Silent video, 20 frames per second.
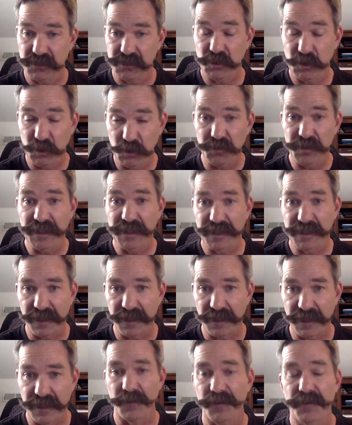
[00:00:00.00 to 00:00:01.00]
to
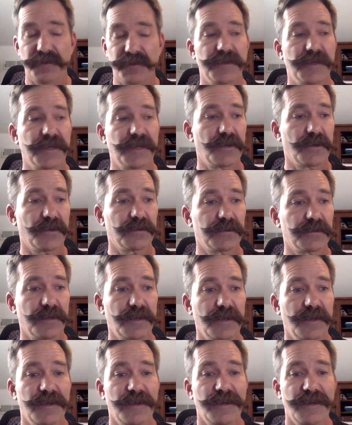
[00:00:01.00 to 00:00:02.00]
become,
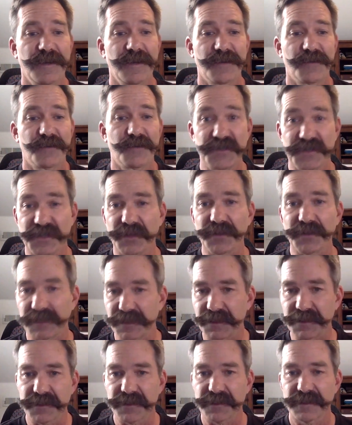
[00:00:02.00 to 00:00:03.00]

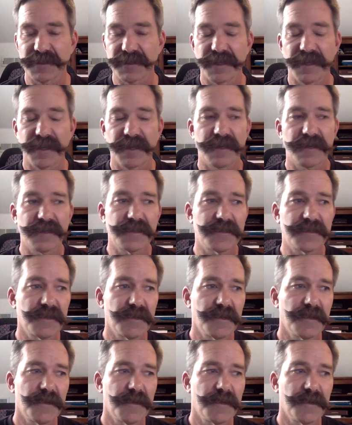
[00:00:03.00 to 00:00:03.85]
resilient. And